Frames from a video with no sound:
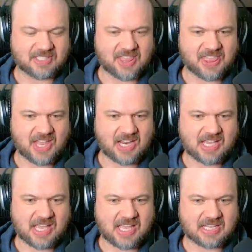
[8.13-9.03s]

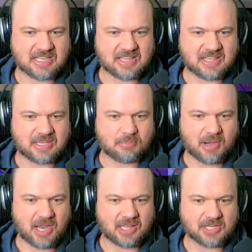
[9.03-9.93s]
synthetic and the
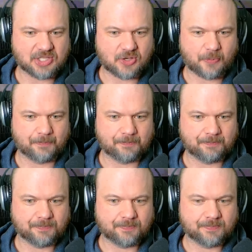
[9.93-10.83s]
biological.
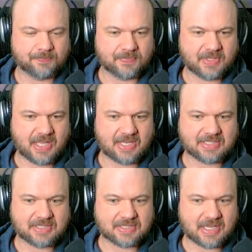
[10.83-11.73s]
And
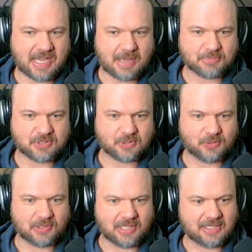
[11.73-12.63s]
it's
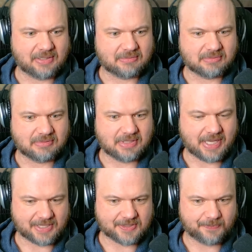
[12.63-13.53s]
absolutely
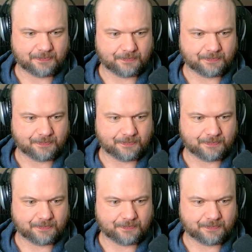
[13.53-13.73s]
nuts.